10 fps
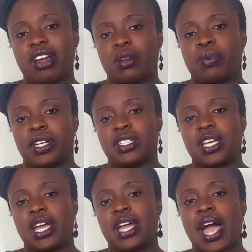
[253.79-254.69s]

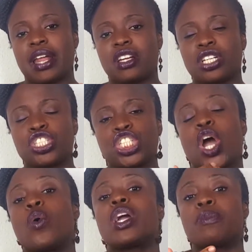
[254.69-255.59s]
credibility and
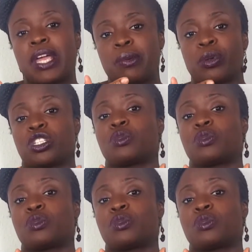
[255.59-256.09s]
showing people,